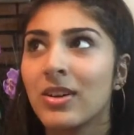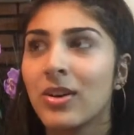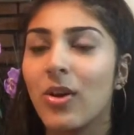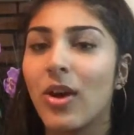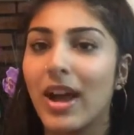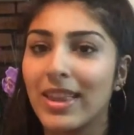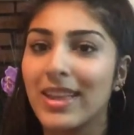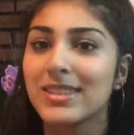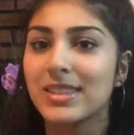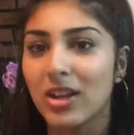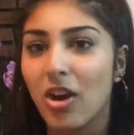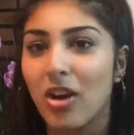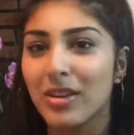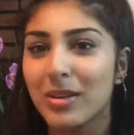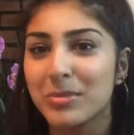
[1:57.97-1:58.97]
or I like to
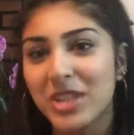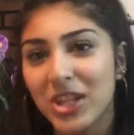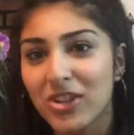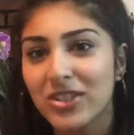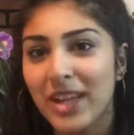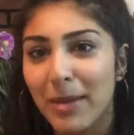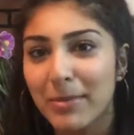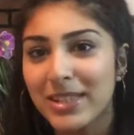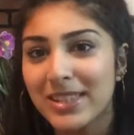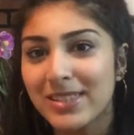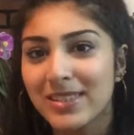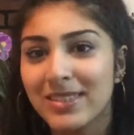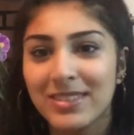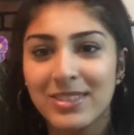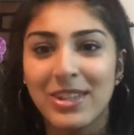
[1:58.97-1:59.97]
call them ticker tabbies.
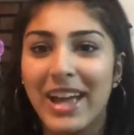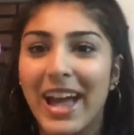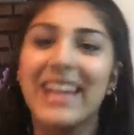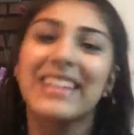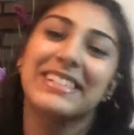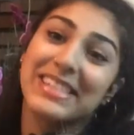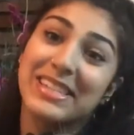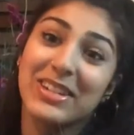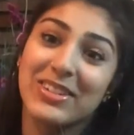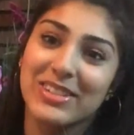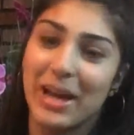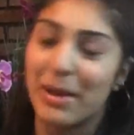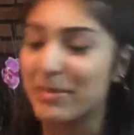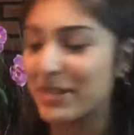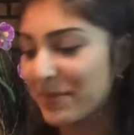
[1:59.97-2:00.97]
So yeah, he's a ticker
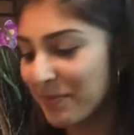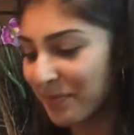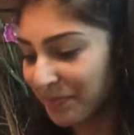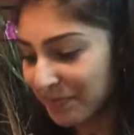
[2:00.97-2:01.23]
tabby.